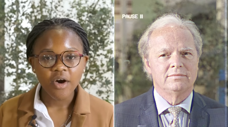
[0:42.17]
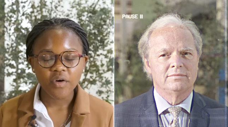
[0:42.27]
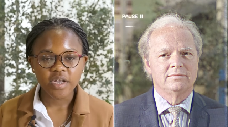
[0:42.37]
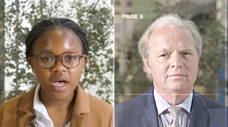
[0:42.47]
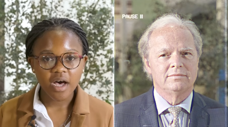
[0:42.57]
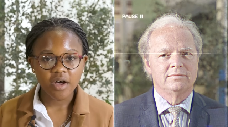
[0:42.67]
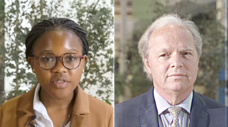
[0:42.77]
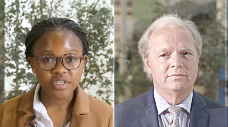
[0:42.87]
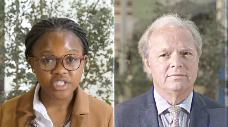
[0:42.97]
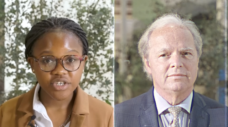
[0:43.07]
Speaker 1: on how
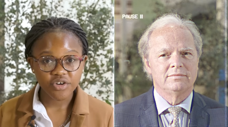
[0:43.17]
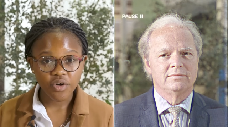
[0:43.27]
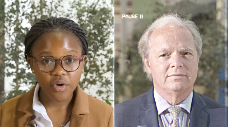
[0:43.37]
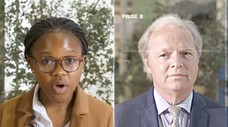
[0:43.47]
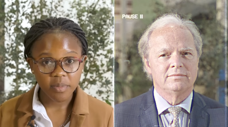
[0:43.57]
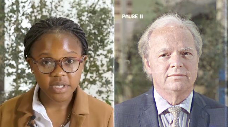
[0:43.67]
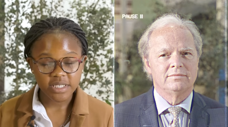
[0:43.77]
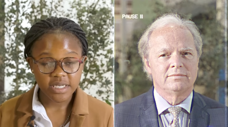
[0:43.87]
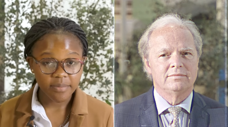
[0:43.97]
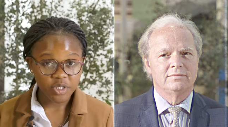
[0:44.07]
the General
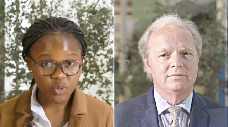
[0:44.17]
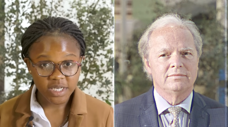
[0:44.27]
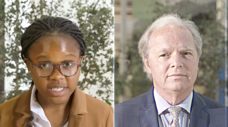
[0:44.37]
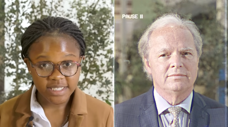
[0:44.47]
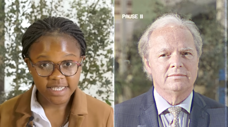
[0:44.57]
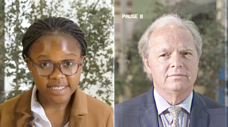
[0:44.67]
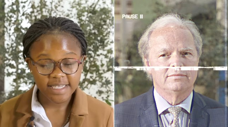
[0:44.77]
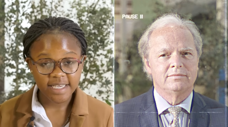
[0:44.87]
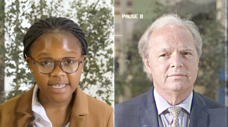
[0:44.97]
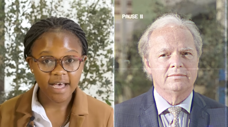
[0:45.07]
Comment number 26
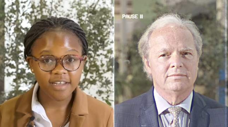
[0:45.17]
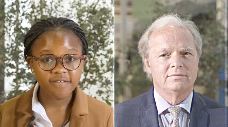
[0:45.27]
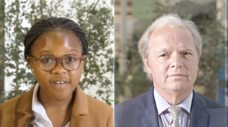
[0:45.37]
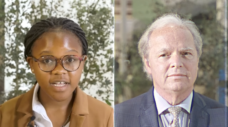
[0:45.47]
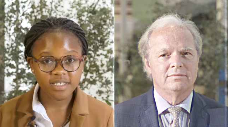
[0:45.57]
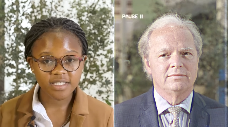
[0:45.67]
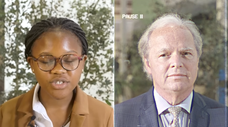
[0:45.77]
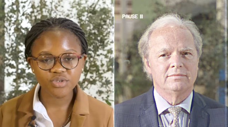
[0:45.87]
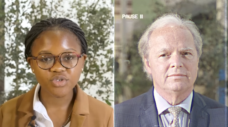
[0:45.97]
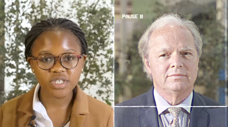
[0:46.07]
can advance
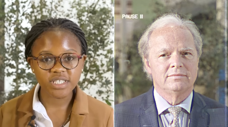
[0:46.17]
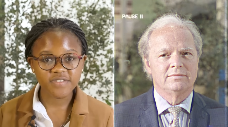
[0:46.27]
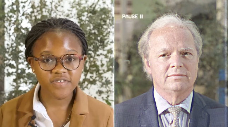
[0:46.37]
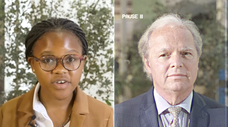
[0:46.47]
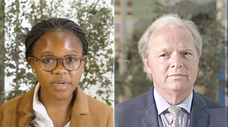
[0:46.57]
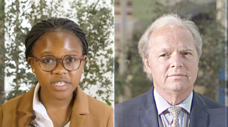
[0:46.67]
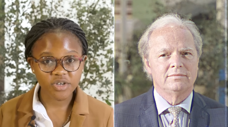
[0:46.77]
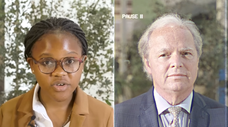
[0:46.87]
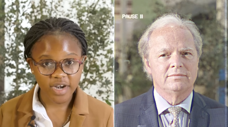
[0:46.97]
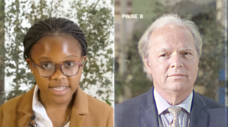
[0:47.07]
children's
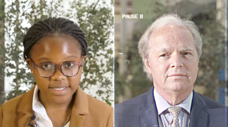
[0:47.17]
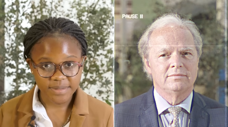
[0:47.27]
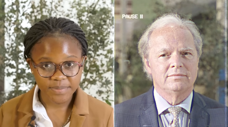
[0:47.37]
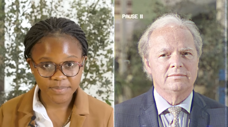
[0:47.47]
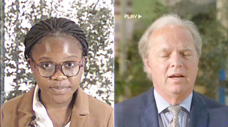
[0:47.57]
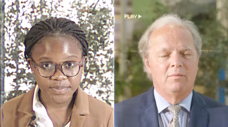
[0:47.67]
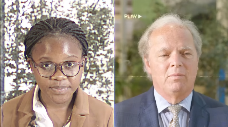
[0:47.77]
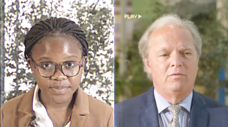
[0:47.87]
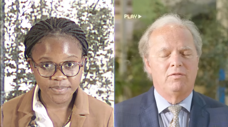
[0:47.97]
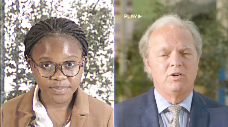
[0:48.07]
environmental rights.
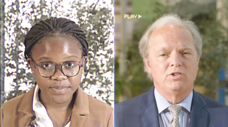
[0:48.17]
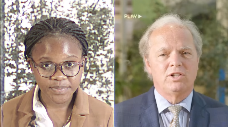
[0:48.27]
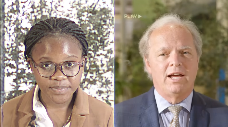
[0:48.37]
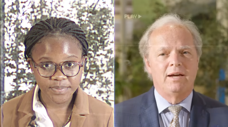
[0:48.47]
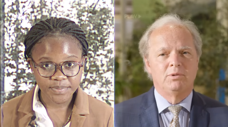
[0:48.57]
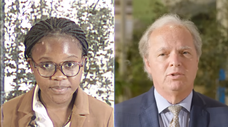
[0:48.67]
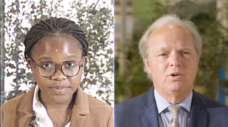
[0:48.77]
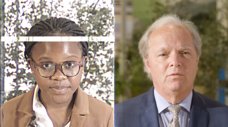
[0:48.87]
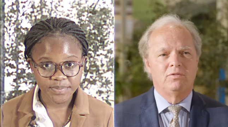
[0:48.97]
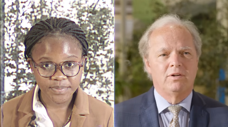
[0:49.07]
Speaker 2: My first climate
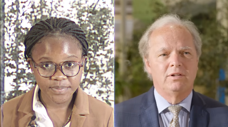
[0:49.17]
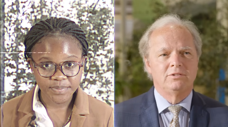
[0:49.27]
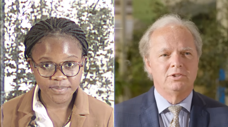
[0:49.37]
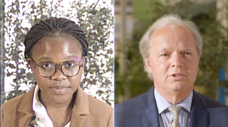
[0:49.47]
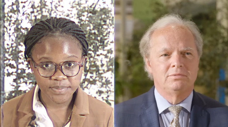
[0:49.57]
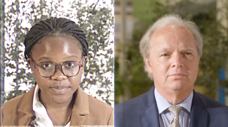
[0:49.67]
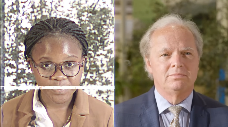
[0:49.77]
conference,